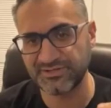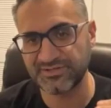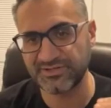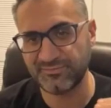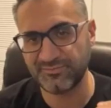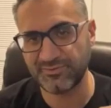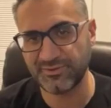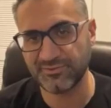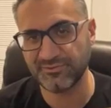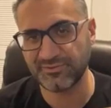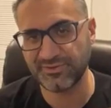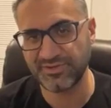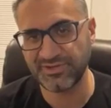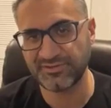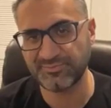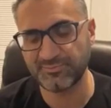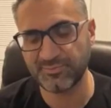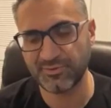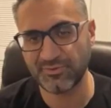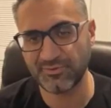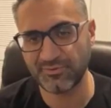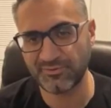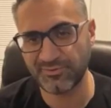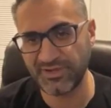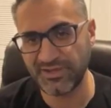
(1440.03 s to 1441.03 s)
coins can be
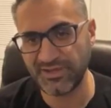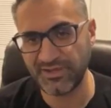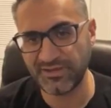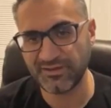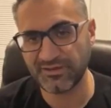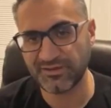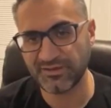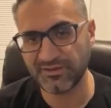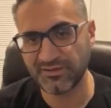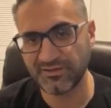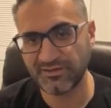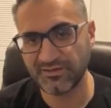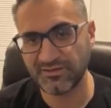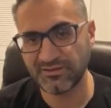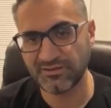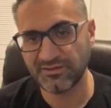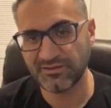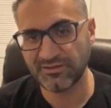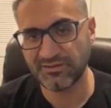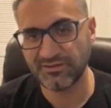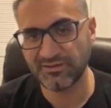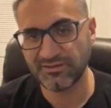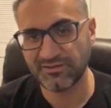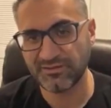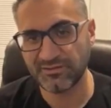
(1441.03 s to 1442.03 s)
released per week.
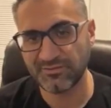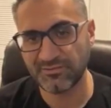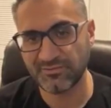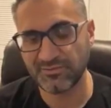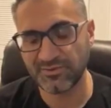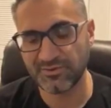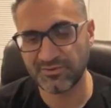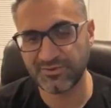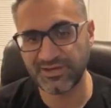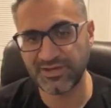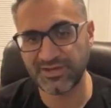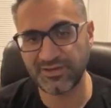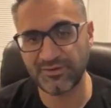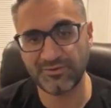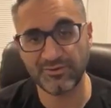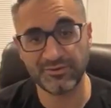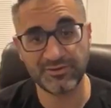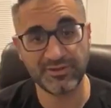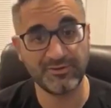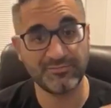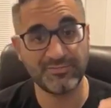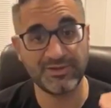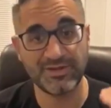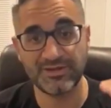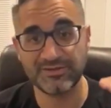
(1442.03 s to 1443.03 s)
Okay,
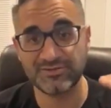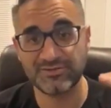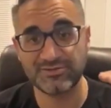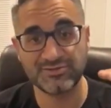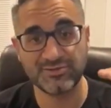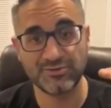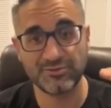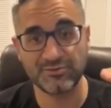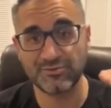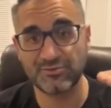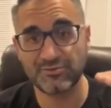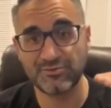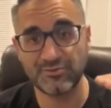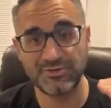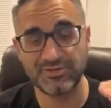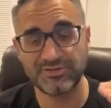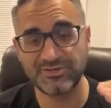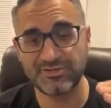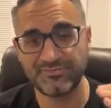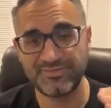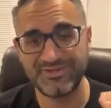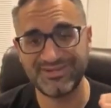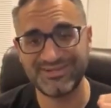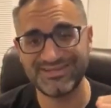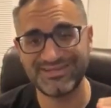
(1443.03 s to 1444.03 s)
only amount of certain
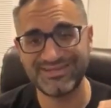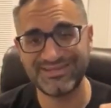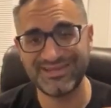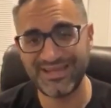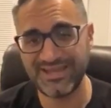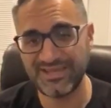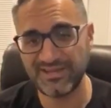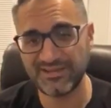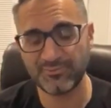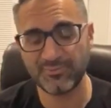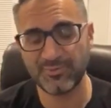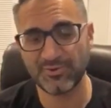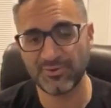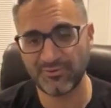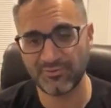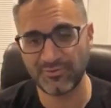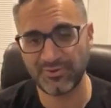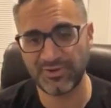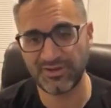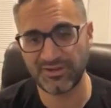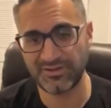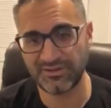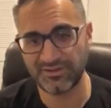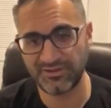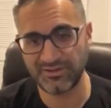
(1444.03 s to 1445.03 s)
coins can be staked per
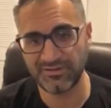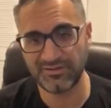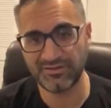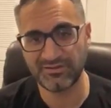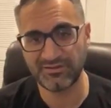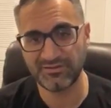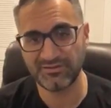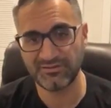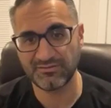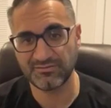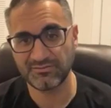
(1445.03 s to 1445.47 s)
week.